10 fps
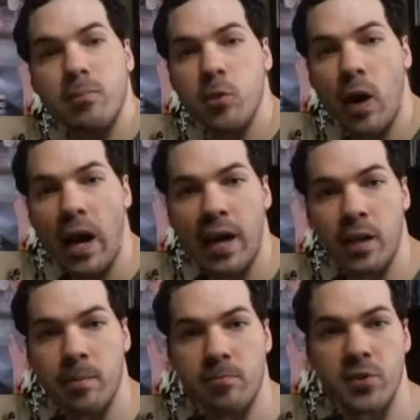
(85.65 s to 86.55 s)
some new
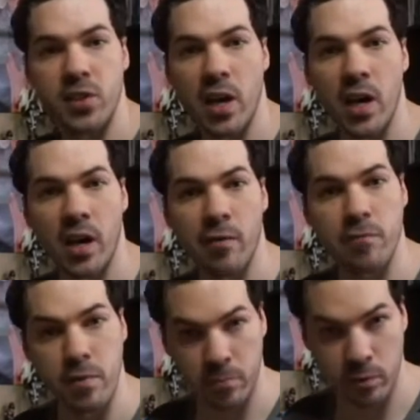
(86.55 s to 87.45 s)
items
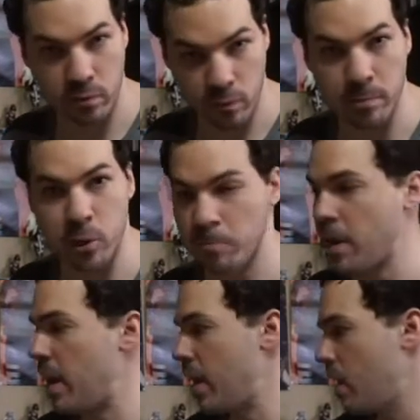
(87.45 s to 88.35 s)
from
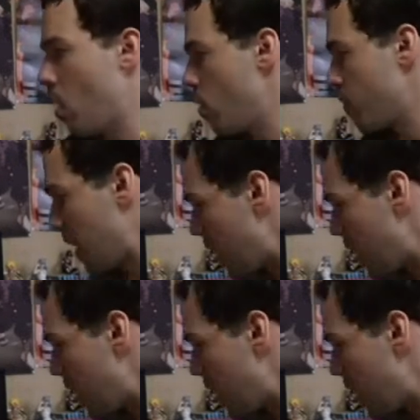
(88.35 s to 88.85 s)
Japan of